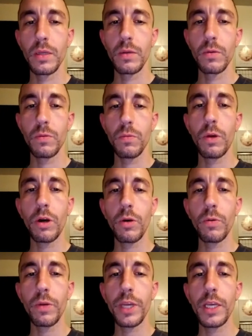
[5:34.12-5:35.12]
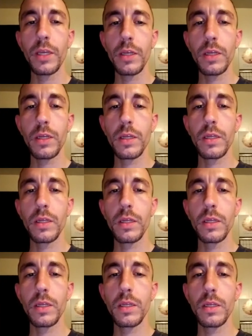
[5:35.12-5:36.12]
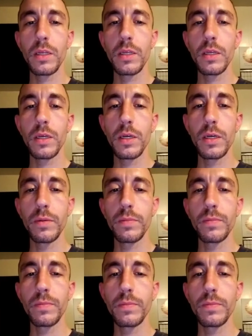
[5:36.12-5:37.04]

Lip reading: what are we? The